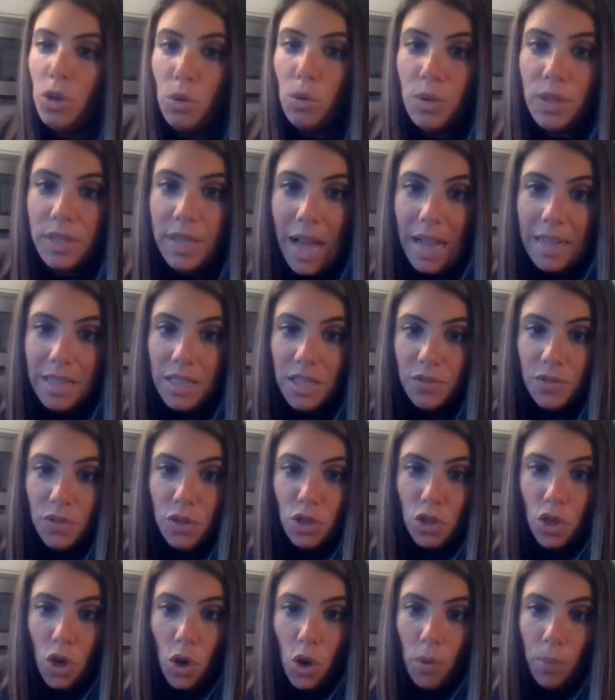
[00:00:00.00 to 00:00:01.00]
Use lots of
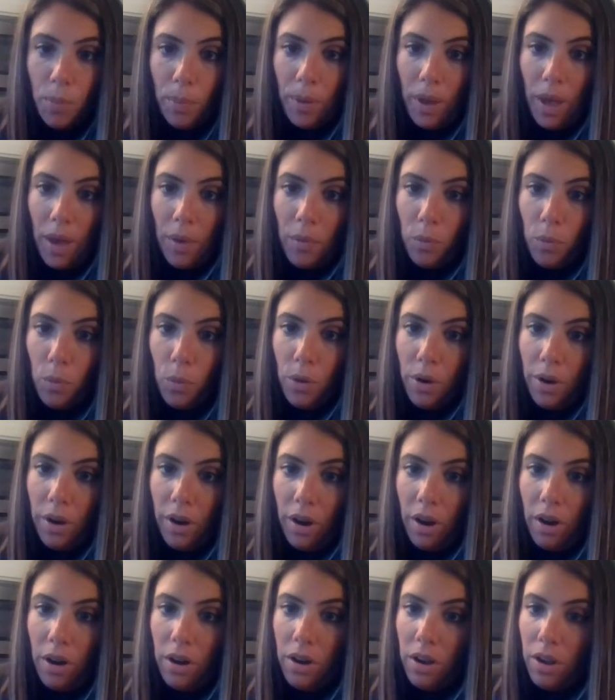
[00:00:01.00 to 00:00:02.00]
soap and
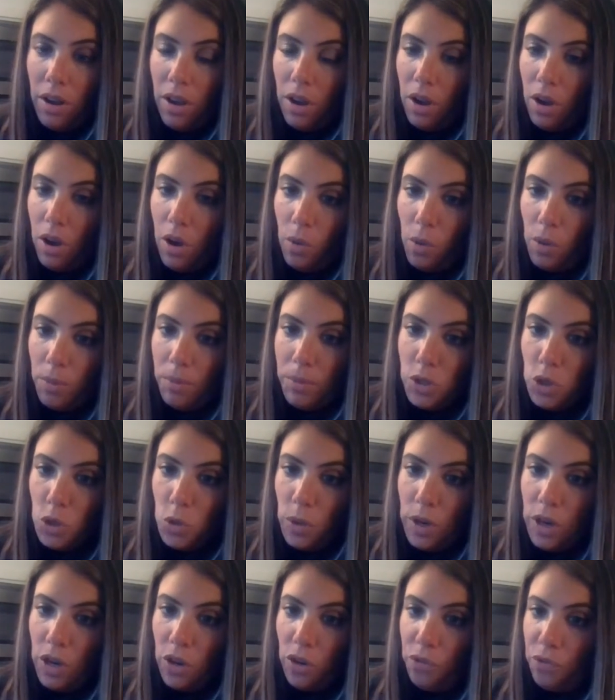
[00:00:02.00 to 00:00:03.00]
water. Go in
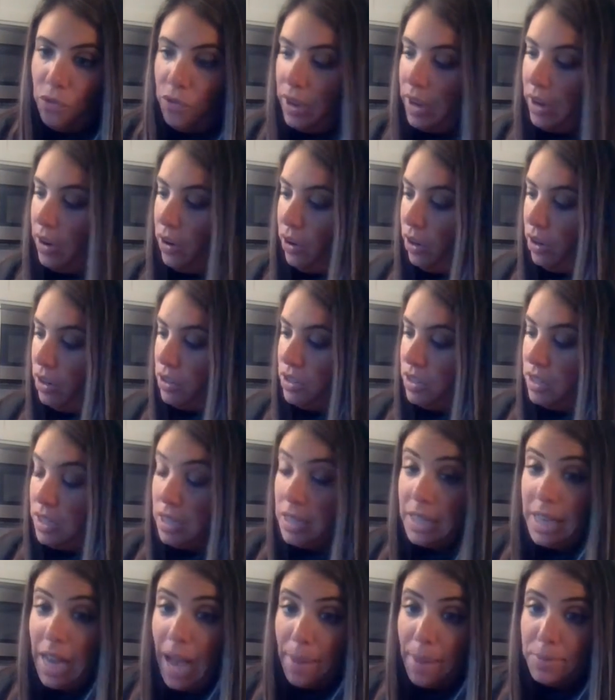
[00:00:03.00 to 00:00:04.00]
between your fingers, the
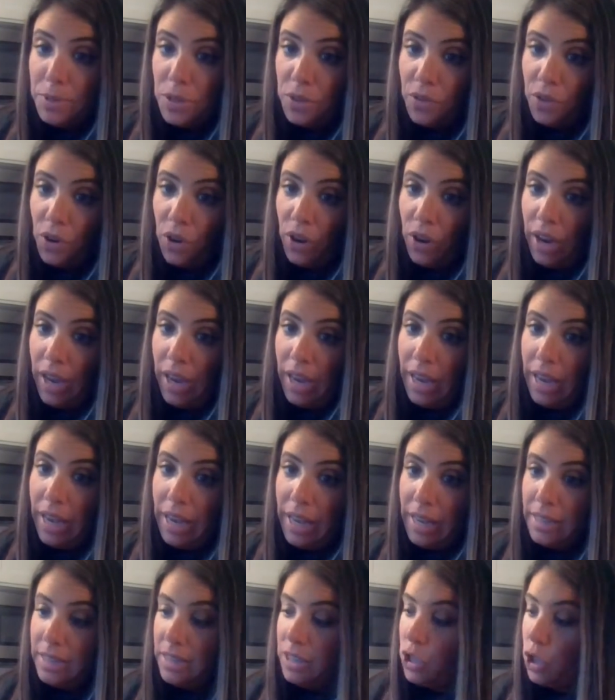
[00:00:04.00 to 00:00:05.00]
tops of your
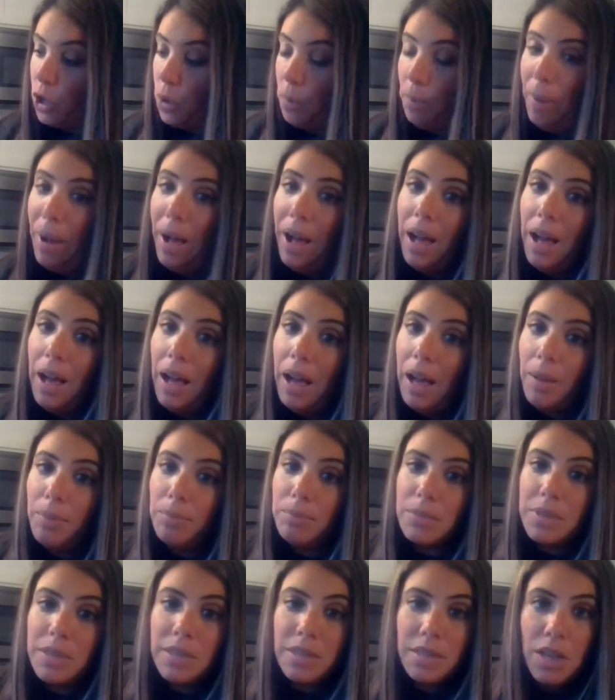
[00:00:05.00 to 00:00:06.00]
hands, your
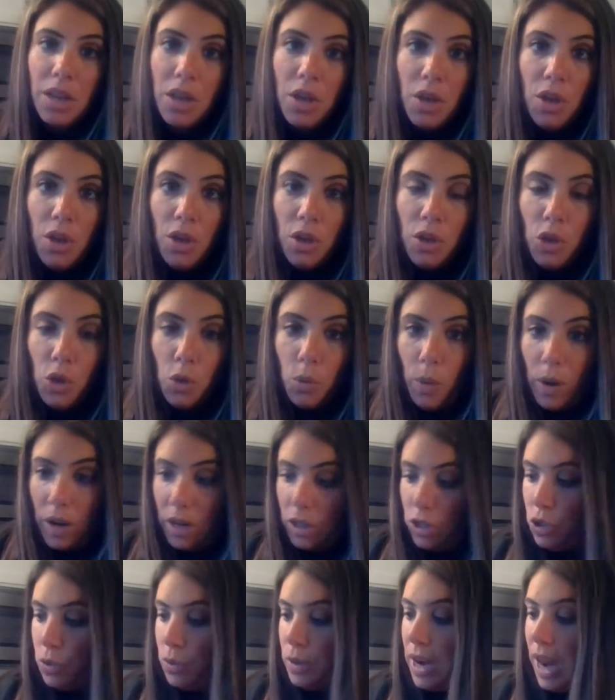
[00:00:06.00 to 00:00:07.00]
palms. You want
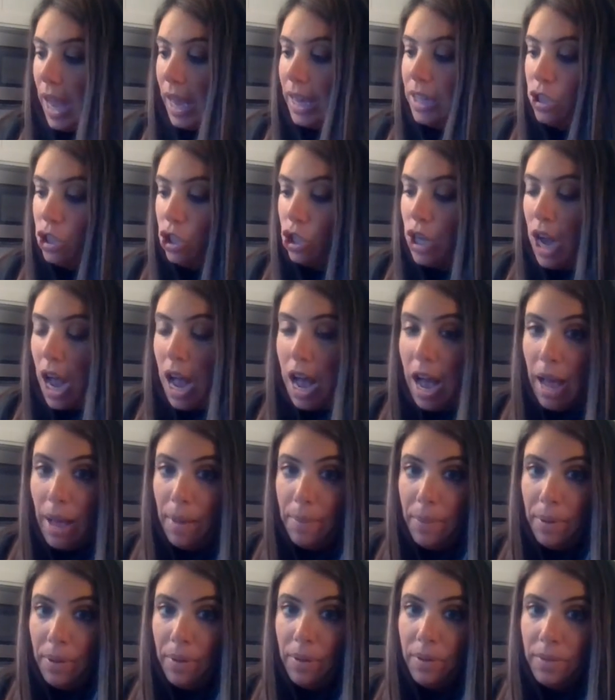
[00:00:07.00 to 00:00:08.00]
to do a nice
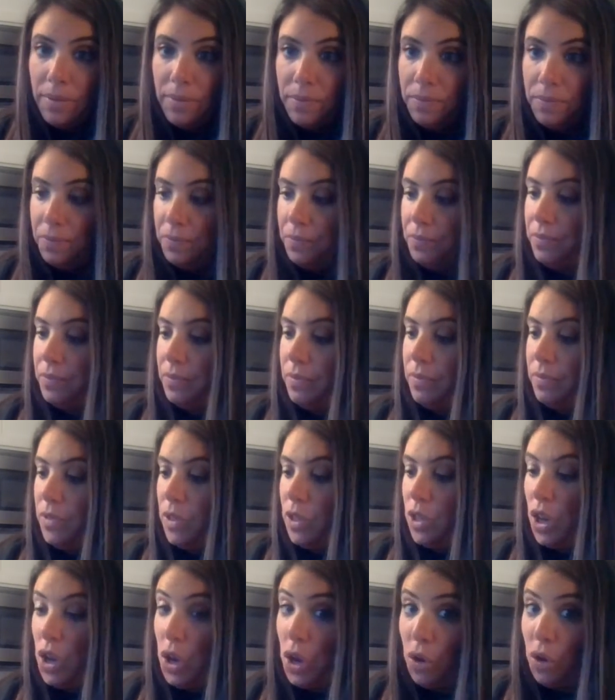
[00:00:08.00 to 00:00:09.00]
job
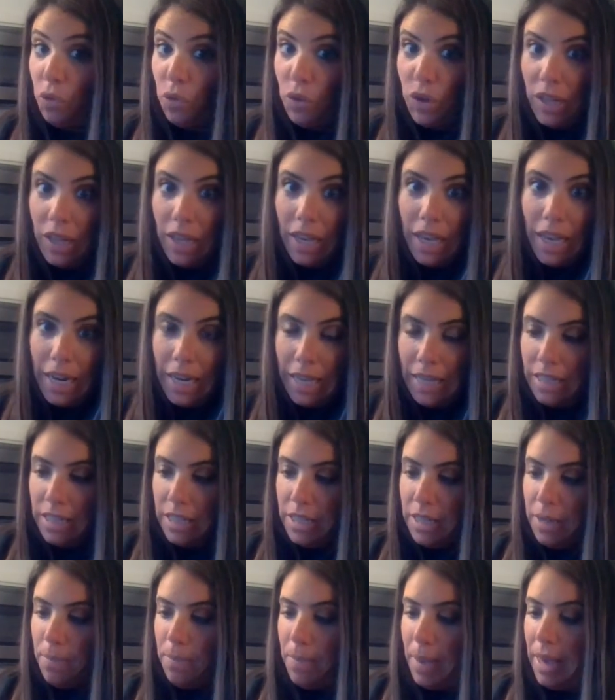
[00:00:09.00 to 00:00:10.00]
so that you can really get
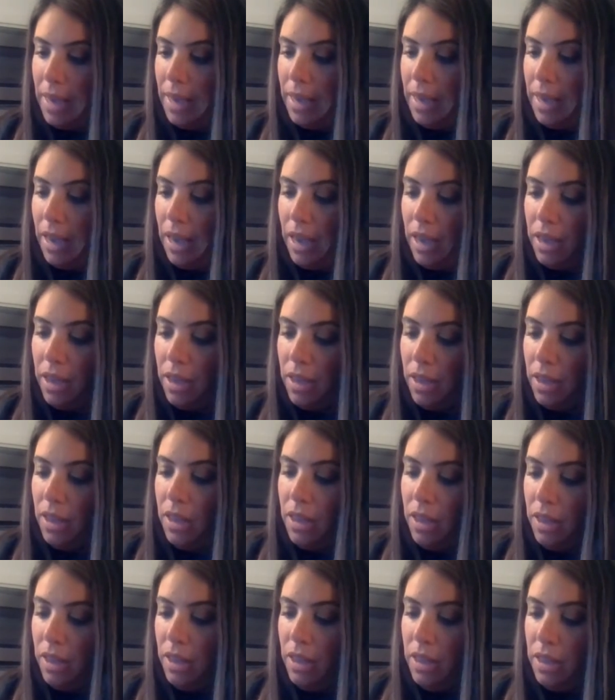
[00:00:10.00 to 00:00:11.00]
into making
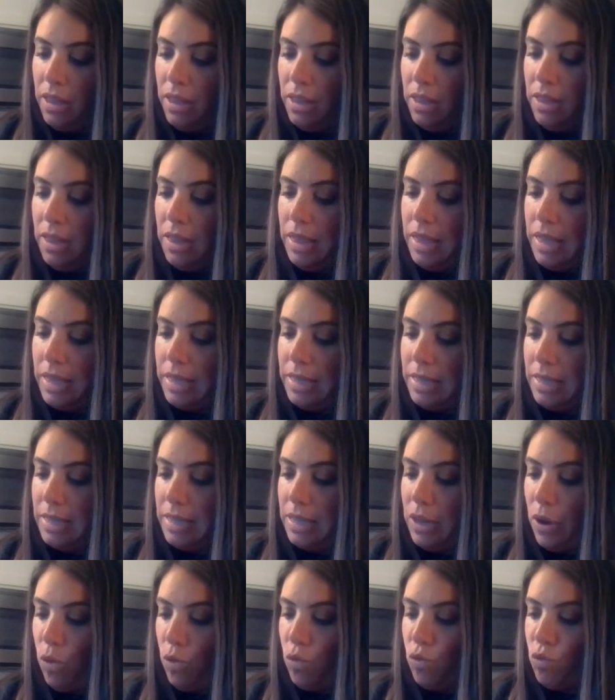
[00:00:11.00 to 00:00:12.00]

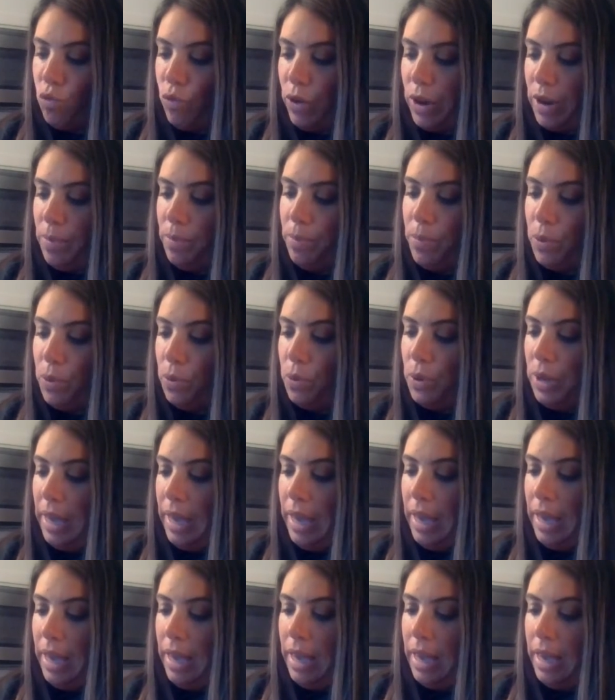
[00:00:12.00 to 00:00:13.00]
this rainbow
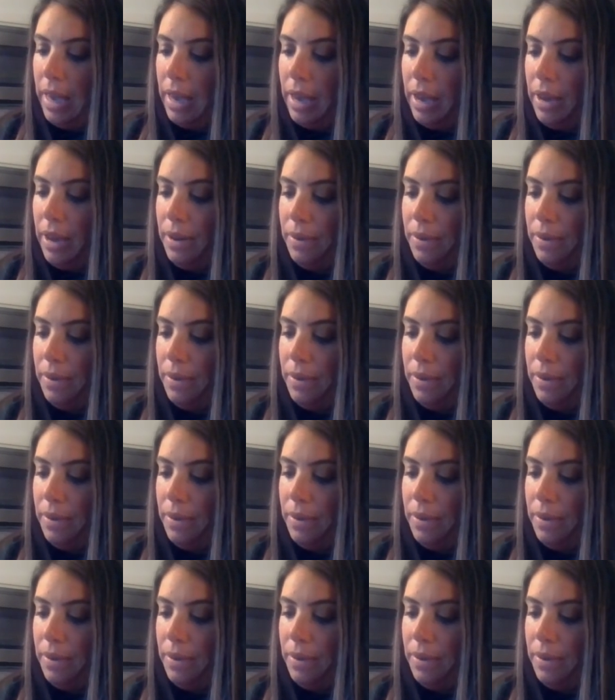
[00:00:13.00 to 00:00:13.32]
cake.